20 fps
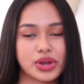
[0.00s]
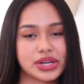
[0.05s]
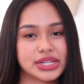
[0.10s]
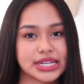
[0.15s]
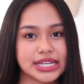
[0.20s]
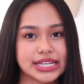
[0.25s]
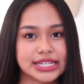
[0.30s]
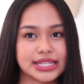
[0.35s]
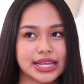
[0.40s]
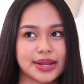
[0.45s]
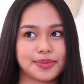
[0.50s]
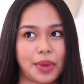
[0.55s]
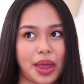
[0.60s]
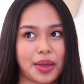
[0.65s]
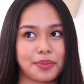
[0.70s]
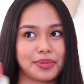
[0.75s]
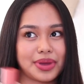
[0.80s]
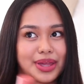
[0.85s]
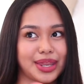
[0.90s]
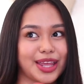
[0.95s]
which is in
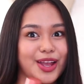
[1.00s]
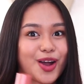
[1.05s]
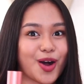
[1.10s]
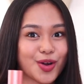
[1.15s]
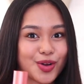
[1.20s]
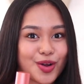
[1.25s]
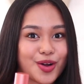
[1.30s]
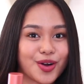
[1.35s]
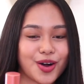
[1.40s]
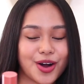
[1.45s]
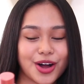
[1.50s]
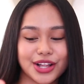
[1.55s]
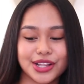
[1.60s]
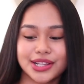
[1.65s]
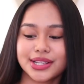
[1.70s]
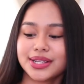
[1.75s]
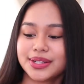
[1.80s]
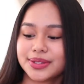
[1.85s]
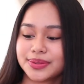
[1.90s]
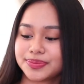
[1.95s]
my mini Hong Kong
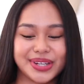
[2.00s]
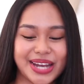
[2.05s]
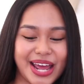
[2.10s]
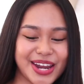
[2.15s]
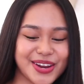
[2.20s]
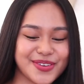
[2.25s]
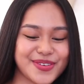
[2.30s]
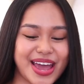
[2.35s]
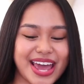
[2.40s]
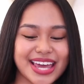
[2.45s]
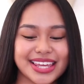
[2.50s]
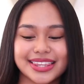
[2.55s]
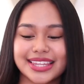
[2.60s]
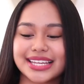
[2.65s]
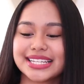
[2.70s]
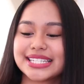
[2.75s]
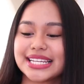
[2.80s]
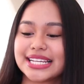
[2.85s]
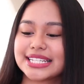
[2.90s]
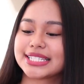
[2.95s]
haul. But anyway,
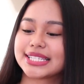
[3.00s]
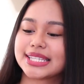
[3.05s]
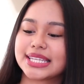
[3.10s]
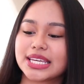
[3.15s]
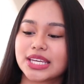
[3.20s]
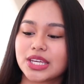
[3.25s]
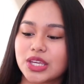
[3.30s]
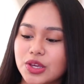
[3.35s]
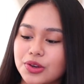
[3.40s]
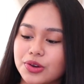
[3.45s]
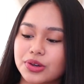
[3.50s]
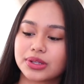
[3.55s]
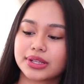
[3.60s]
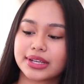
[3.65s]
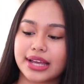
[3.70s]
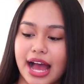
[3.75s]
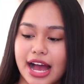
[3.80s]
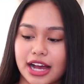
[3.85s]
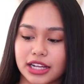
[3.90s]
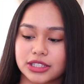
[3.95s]
this is the Cute
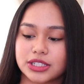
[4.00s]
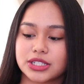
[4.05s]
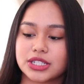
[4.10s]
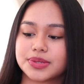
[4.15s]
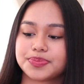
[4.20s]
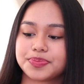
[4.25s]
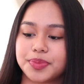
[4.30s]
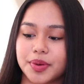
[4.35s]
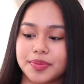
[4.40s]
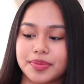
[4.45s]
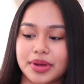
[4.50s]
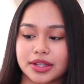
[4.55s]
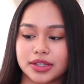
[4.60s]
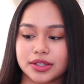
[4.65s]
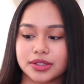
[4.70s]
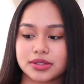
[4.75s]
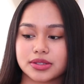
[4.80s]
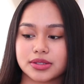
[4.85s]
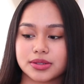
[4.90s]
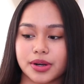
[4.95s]
Cactus
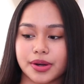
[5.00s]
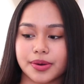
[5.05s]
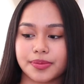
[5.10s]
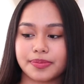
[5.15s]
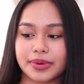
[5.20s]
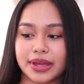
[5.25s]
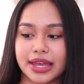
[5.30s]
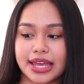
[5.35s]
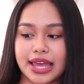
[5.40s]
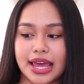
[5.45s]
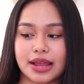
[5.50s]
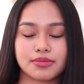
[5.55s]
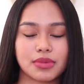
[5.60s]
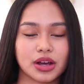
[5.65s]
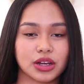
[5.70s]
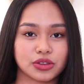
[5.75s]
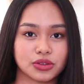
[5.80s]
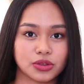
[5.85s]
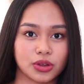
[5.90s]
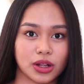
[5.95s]
Pomelo Sorbet and
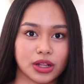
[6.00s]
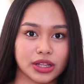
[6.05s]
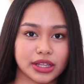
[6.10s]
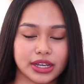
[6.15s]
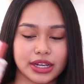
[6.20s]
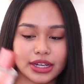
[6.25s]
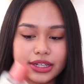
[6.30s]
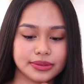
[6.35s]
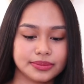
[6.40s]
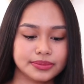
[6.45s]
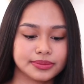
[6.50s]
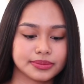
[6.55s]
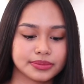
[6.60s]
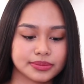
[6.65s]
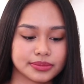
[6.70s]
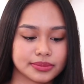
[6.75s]
Magnolia.